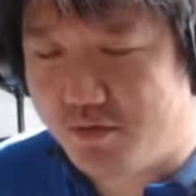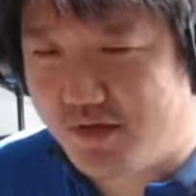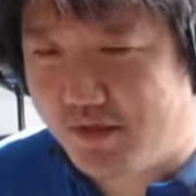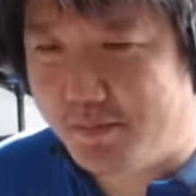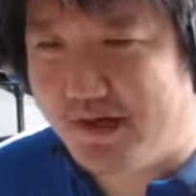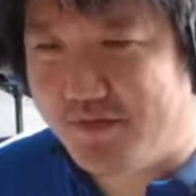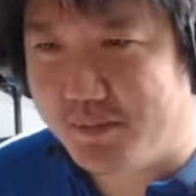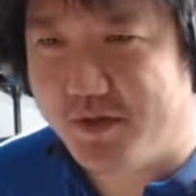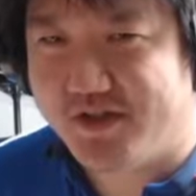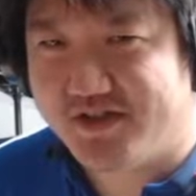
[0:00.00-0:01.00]
debuff the
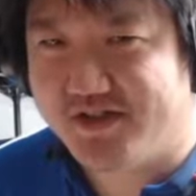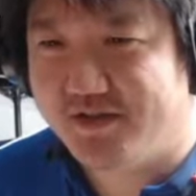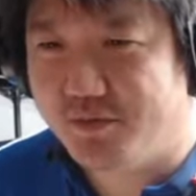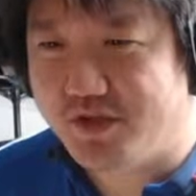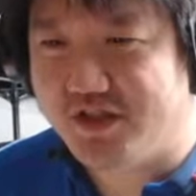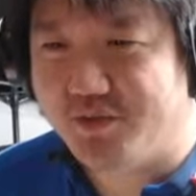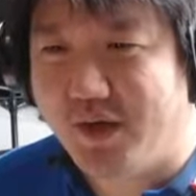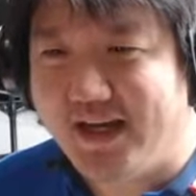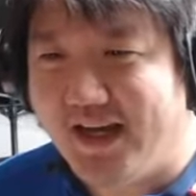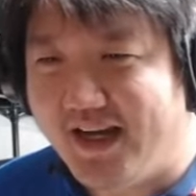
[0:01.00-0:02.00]
boss, which is
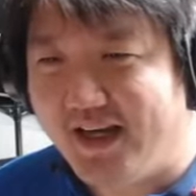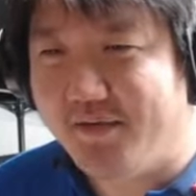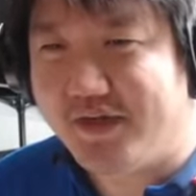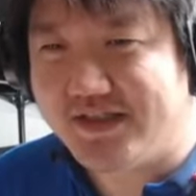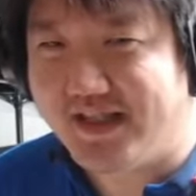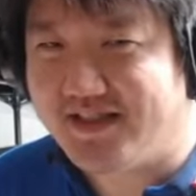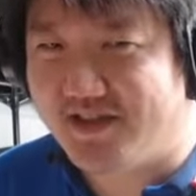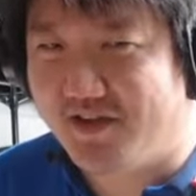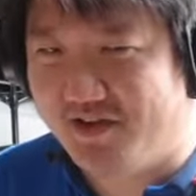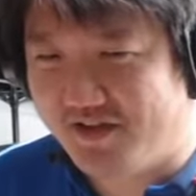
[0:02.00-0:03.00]
why I emphasize
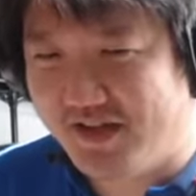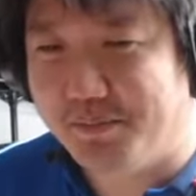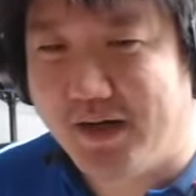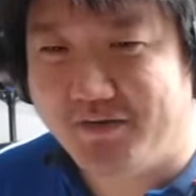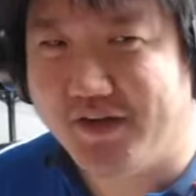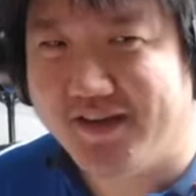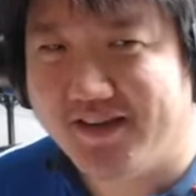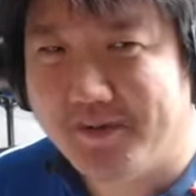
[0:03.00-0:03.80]
on debuffing.